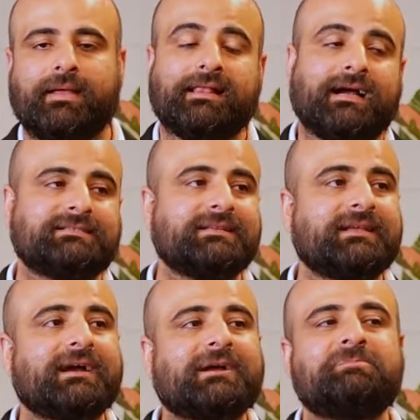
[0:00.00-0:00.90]
And lastly,
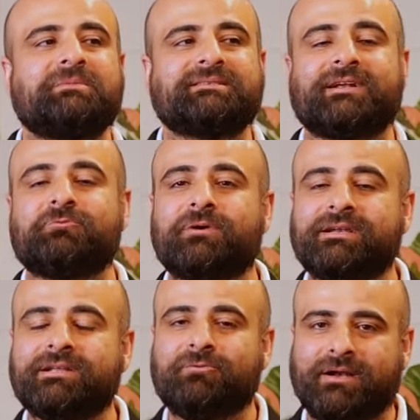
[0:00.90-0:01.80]
there are companies that
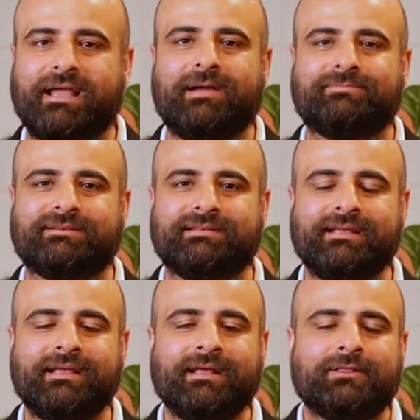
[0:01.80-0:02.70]
wonder what happened.
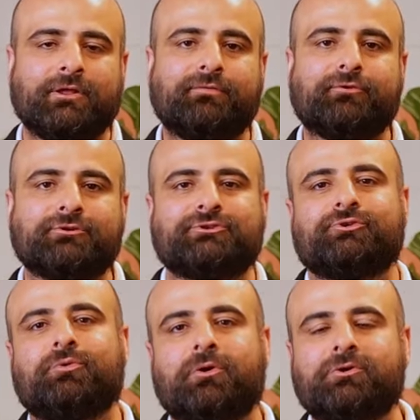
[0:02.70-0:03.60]
Now, of course, you
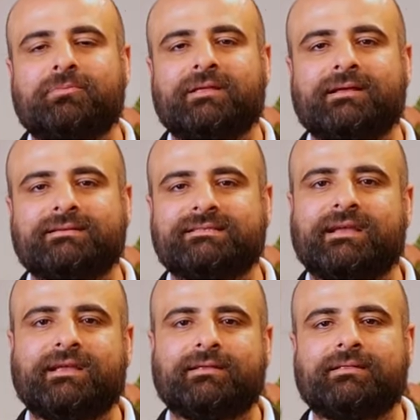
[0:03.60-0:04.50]
don't want to be the
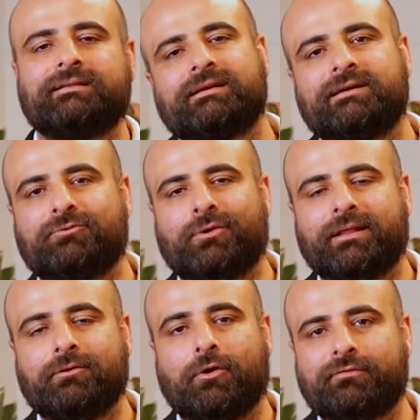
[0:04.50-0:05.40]
third
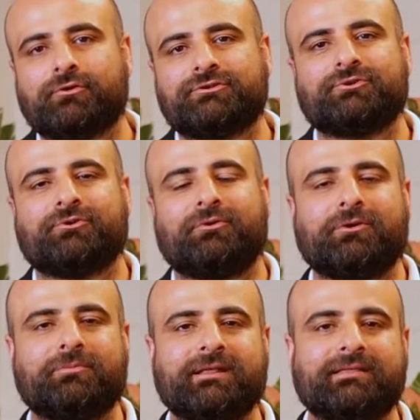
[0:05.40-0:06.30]
one. Of course, you don't want
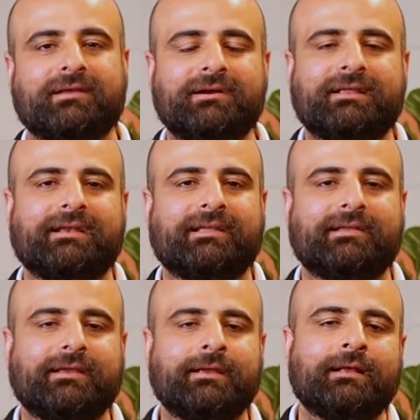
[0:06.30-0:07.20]
to be the third
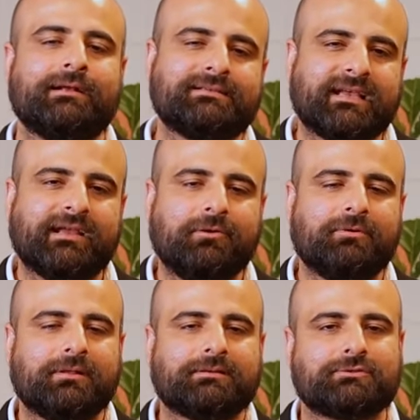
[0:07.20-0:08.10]
category. Second
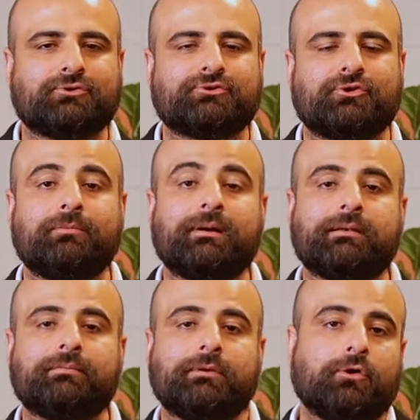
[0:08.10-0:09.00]
one, so-so,
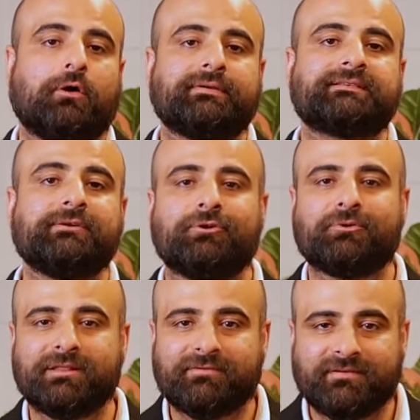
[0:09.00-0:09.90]
but you obviously want to
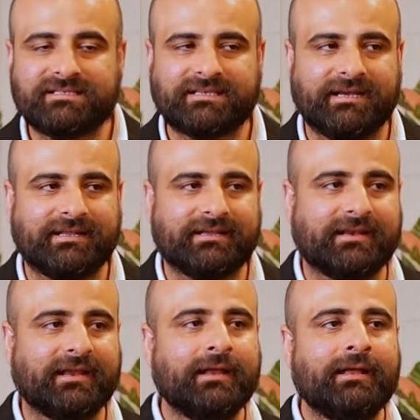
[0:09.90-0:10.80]
be the first
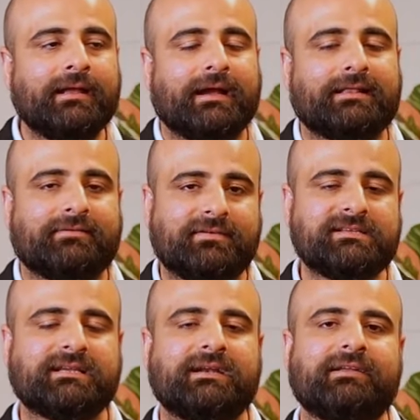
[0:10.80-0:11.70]
category. And the
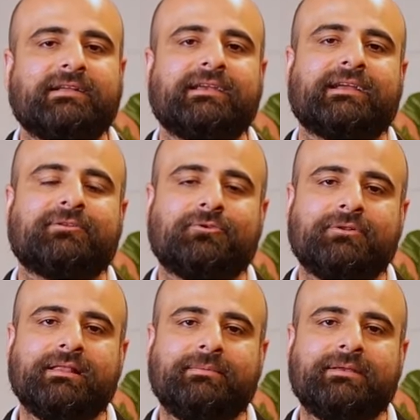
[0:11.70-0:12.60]
first category can
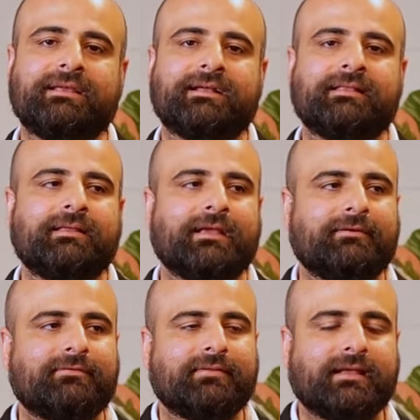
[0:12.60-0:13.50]
only be done
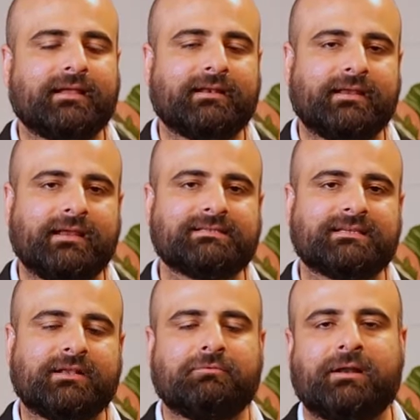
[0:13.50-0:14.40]
if there is
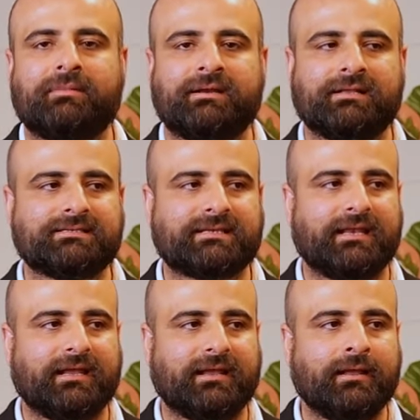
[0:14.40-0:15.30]
environmental
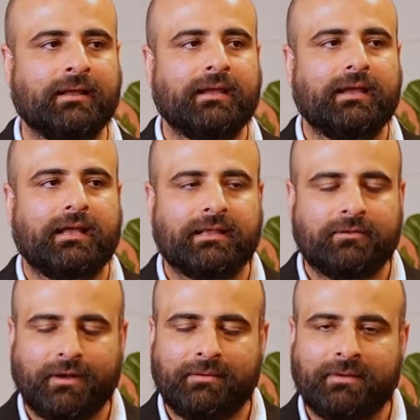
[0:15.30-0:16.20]
scanning. In
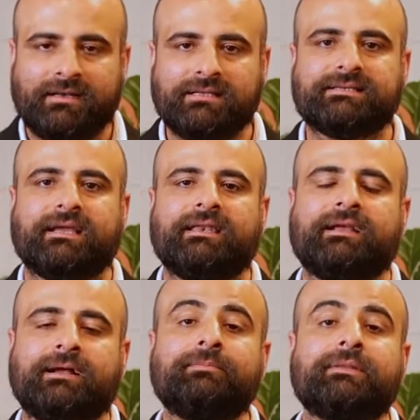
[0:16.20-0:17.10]
environmental scanning,
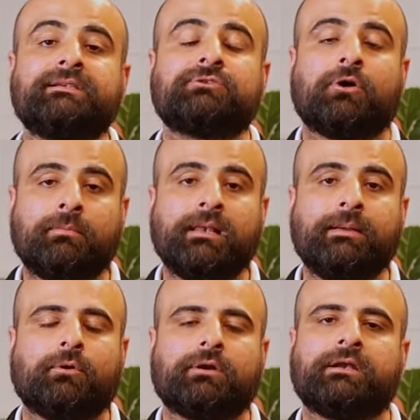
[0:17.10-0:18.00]
companies normally
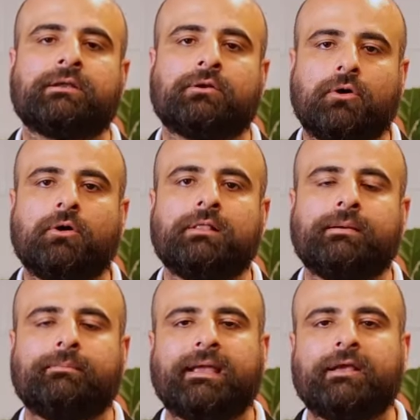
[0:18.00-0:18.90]
monitor all the
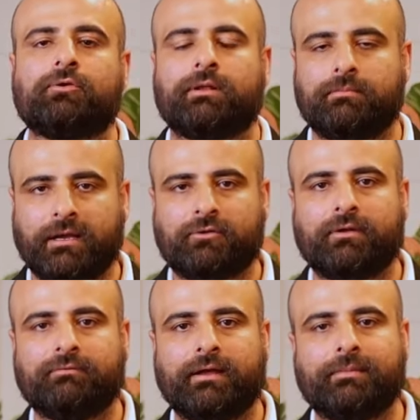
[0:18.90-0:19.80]
micro and macro
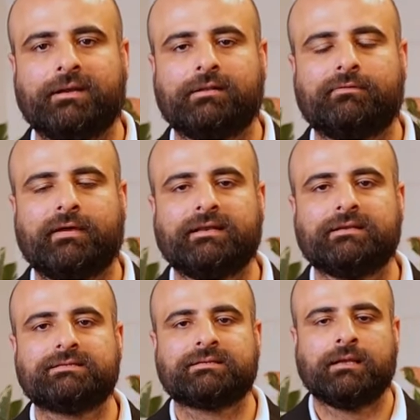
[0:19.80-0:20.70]
environmental
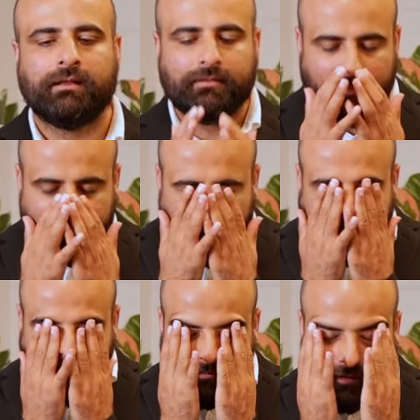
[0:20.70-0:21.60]
factors. They
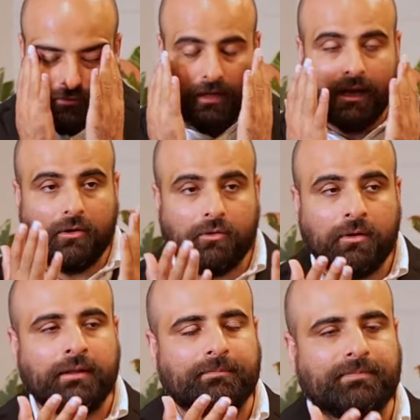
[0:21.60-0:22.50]
think about how
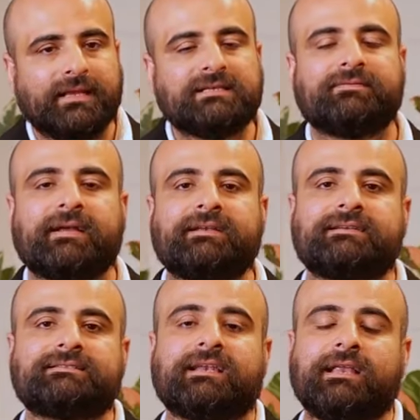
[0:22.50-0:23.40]
these
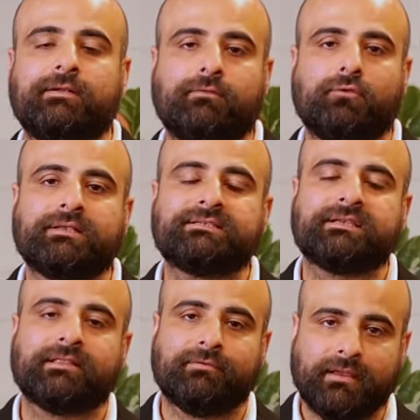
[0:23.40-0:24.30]
factors are
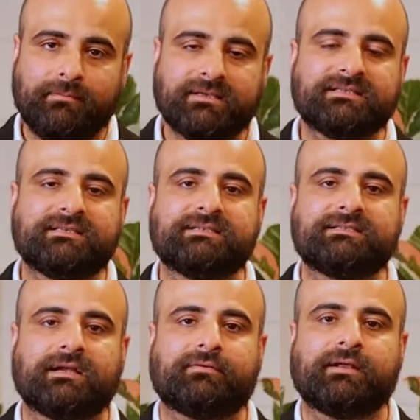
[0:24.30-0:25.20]
influencing the way businesses
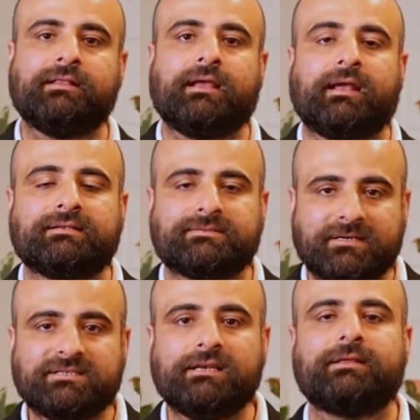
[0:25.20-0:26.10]
are run, and
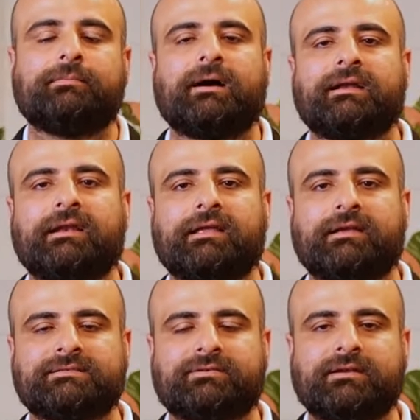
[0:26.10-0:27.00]
especially their marketing
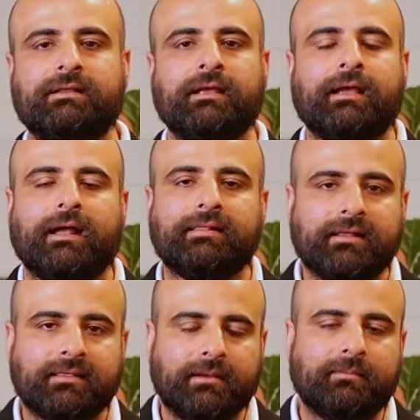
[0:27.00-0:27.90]
is run. And
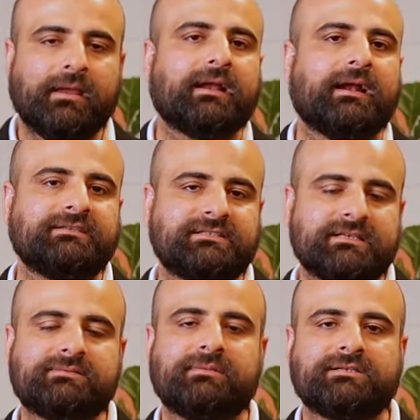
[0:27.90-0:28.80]
then they make
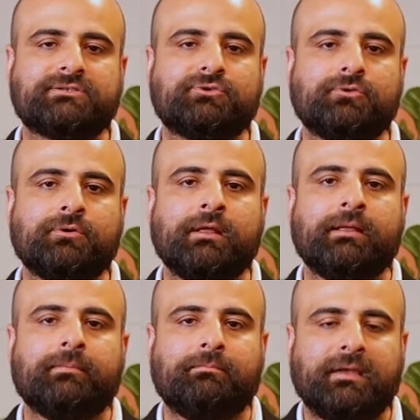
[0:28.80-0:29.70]
adjustments to
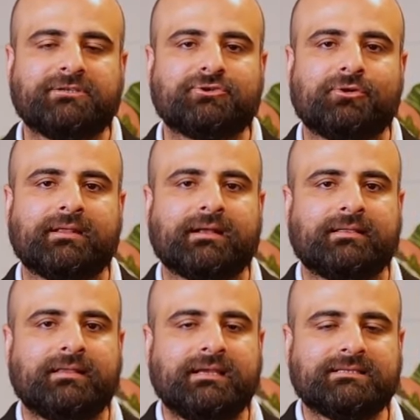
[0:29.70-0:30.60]
make sure
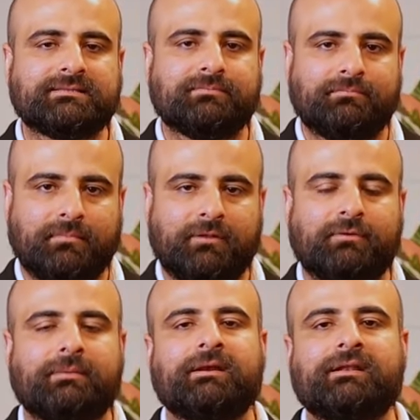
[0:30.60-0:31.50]
that these
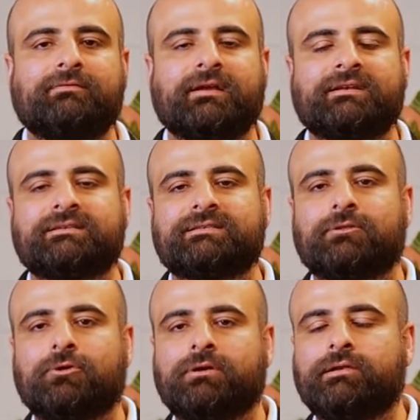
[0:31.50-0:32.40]
environmental factors are
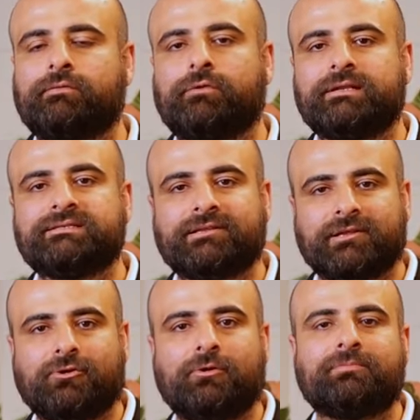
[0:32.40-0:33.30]
not influencing
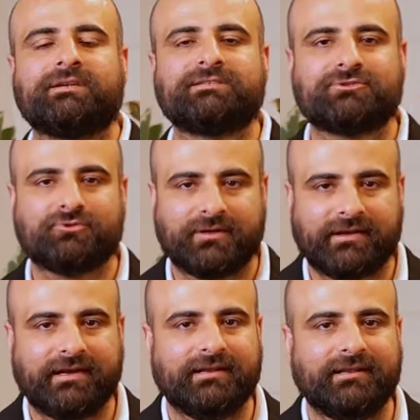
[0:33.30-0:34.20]
their operations to a
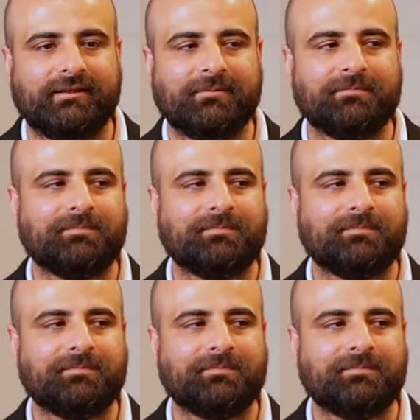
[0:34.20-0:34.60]
great deal.